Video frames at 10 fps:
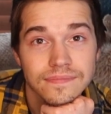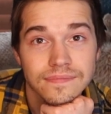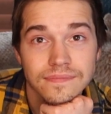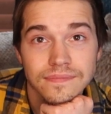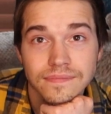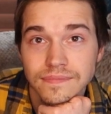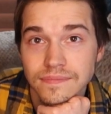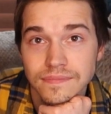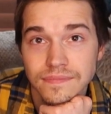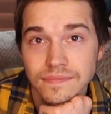
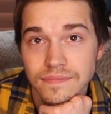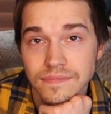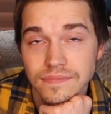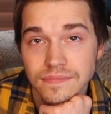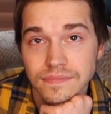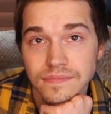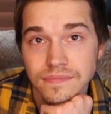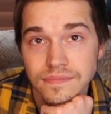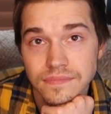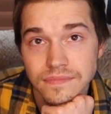
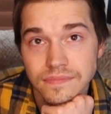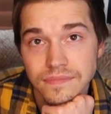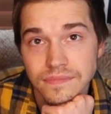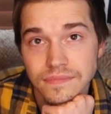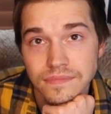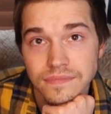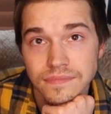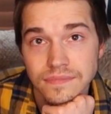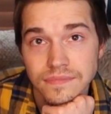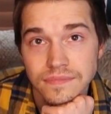
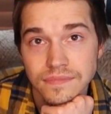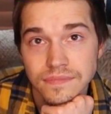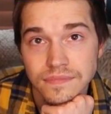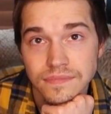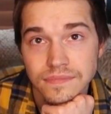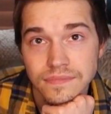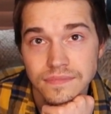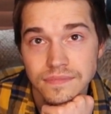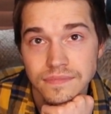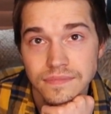
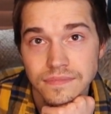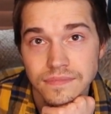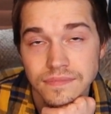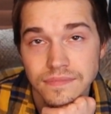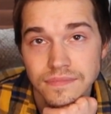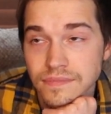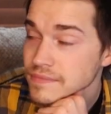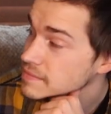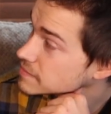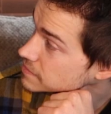
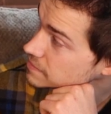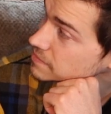No words are spoken by the person on screen.